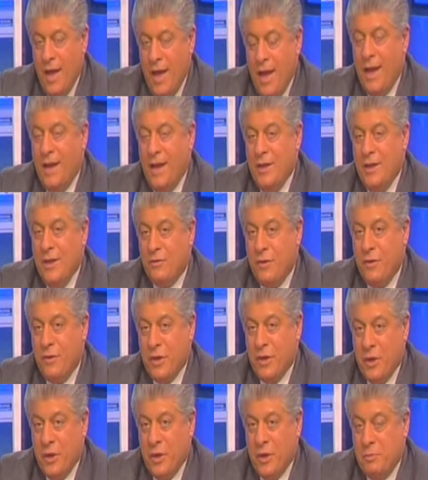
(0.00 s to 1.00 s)
and he's
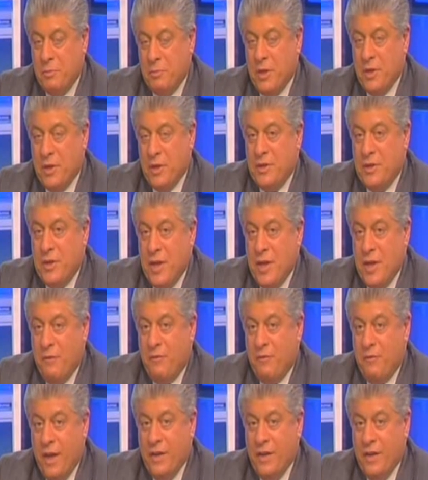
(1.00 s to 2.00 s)
fearless because he's not
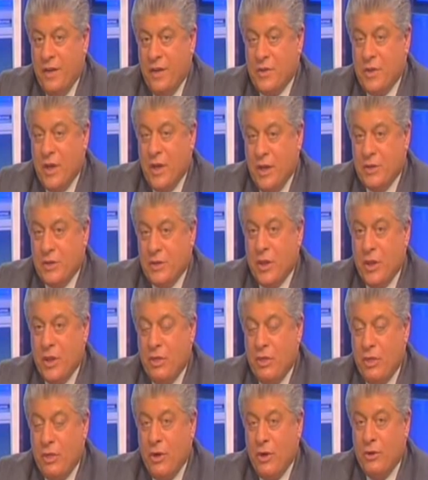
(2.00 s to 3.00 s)
afraid to touch the
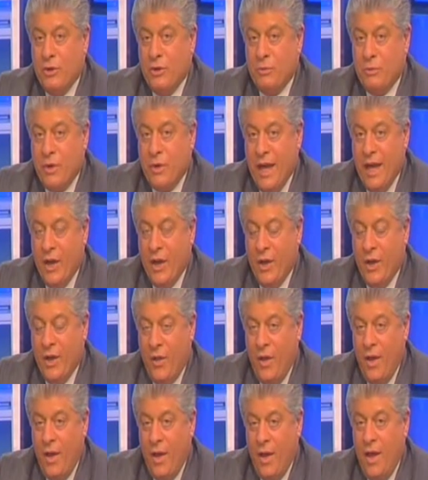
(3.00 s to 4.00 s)
third
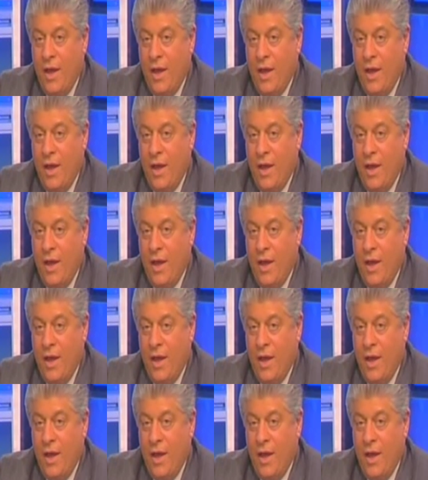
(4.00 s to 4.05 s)
rail